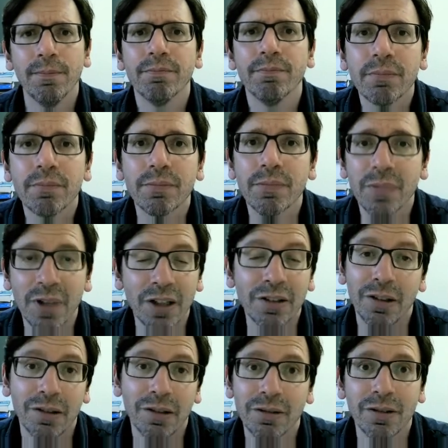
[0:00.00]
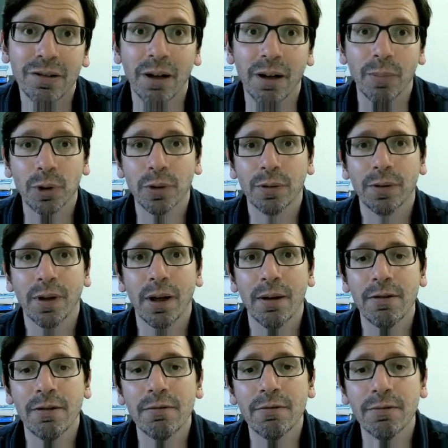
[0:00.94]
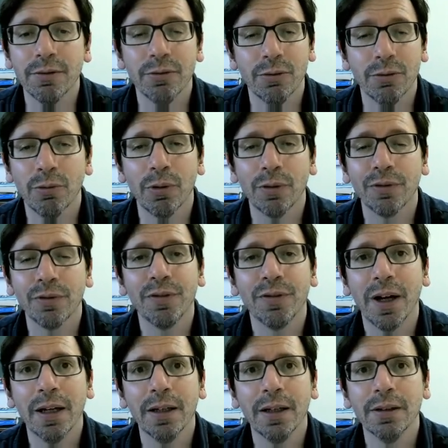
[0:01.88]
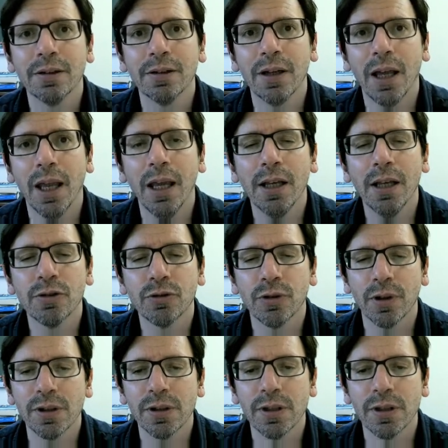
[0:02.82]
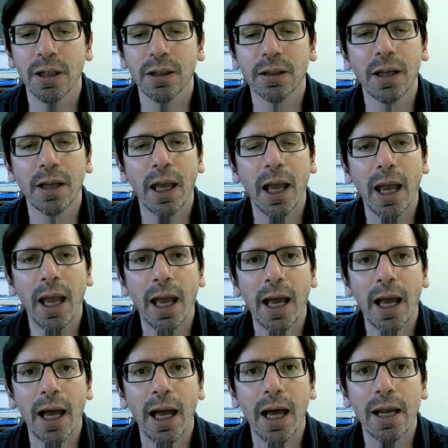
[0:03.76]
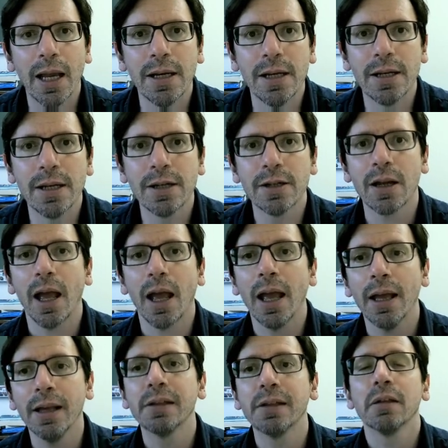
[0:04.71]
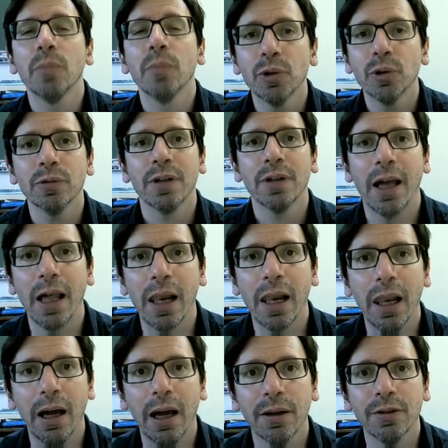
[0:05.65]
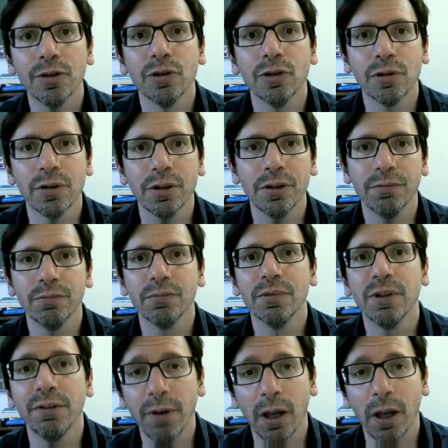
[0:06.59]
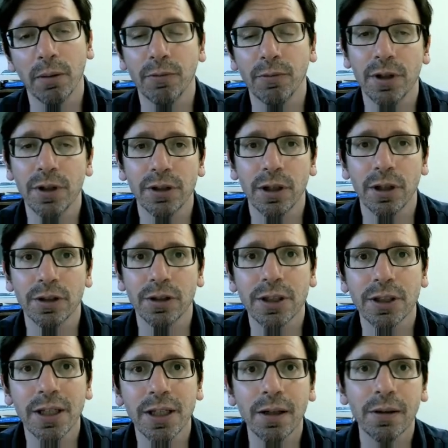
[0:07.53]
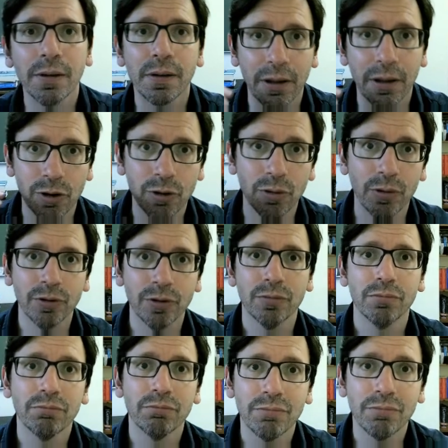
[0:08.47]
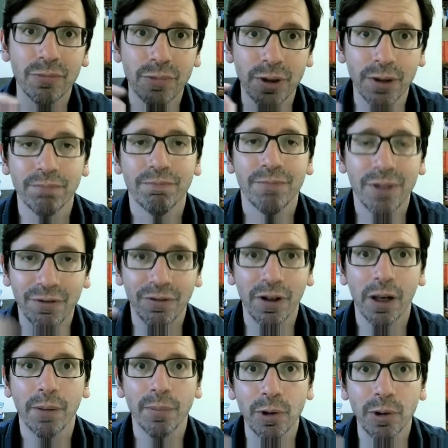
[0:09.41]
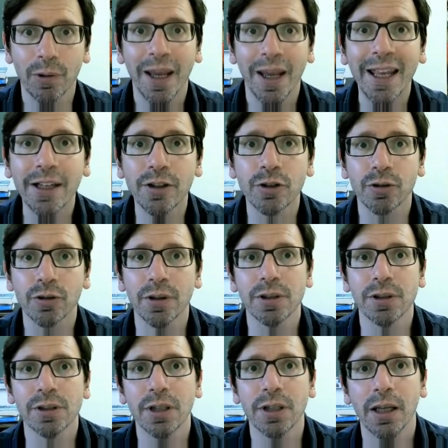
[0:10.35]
this is a module that you will find interesting, and it's a module that allows you to develop research skills and to develop your interest